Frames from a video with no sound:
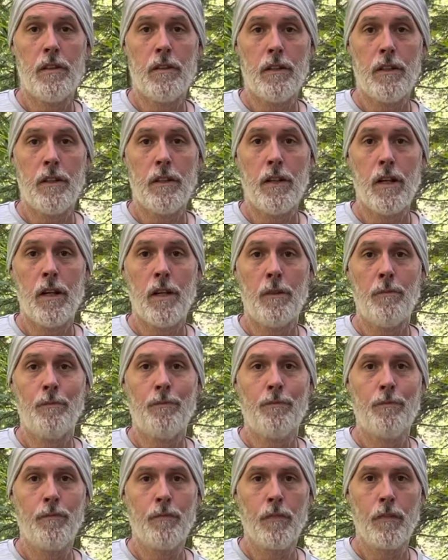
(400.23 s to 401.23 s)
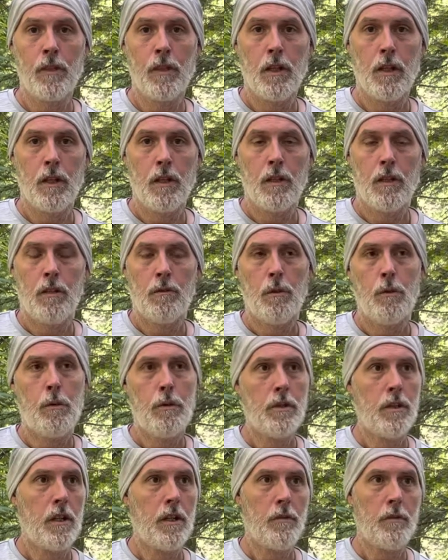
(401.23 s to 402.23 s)
the what
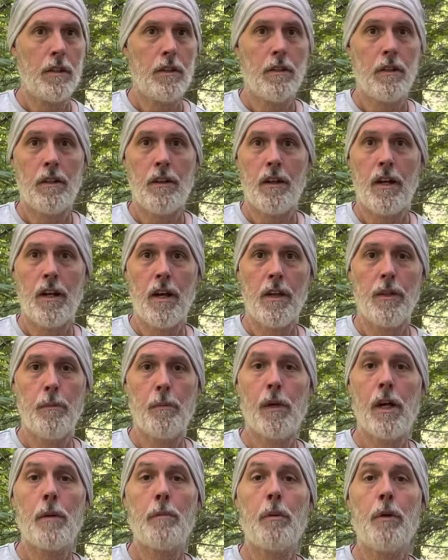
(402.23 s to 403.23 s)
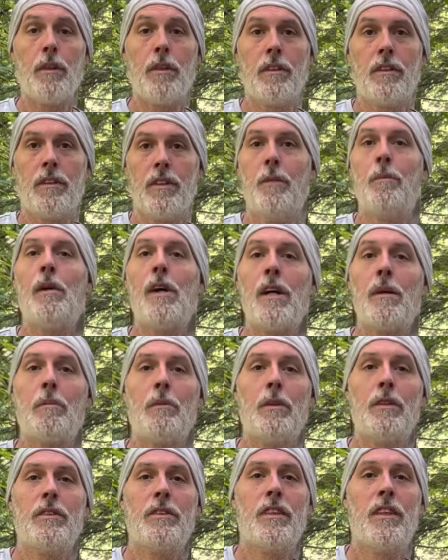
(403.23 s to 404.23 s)
was the other one I had? The
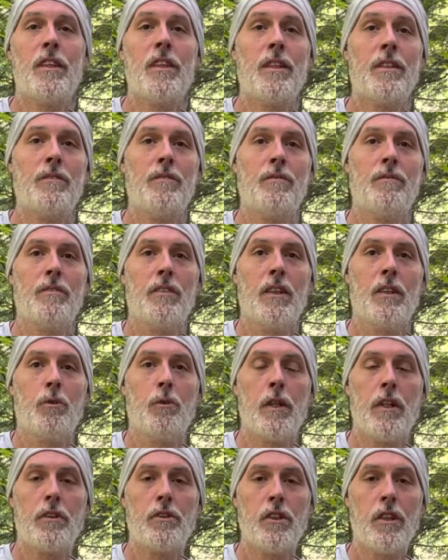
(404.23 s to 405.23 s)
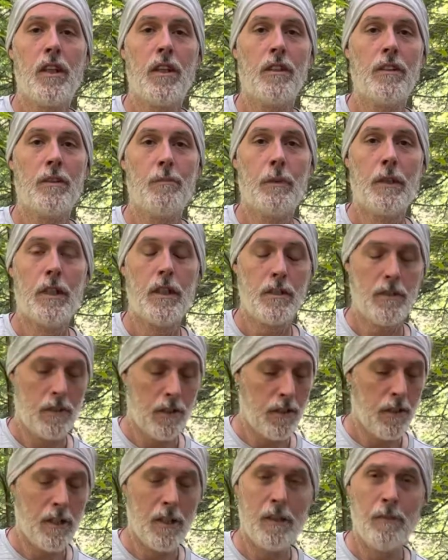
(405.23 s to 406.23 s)
platypus quick draw, because
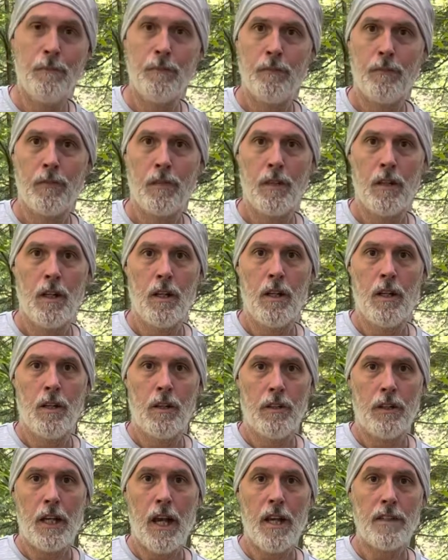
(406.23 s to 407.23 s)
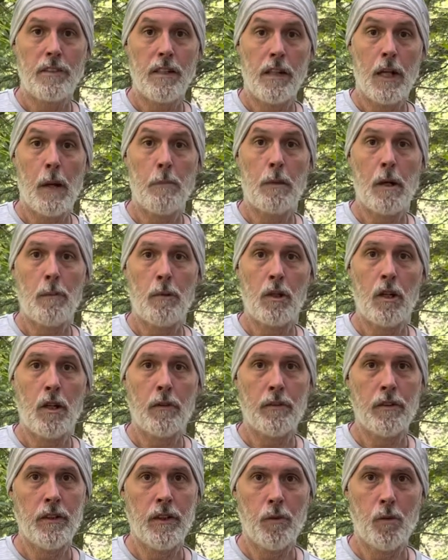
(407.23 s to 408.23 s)
the gasket kept coming
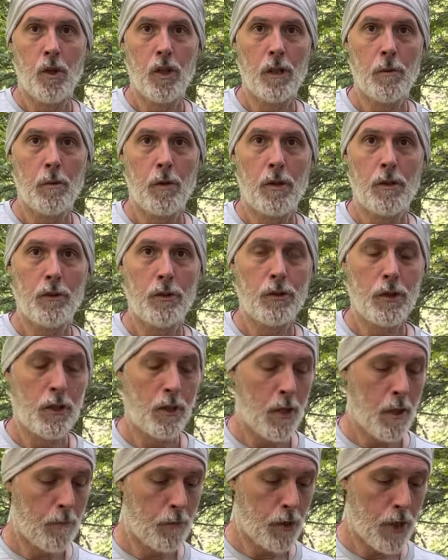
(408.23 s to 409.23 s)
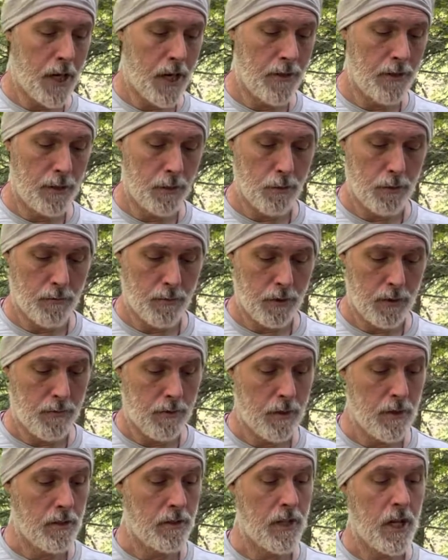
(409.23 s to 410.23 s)
off in the water bottle. So I'm trying this one for the
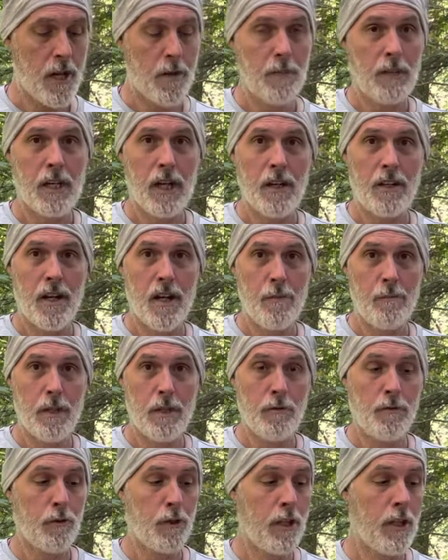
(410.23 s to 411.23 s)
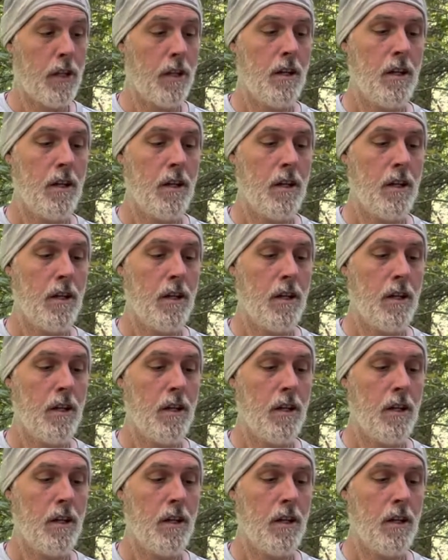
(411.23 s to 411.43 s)
first time, the Cat B free,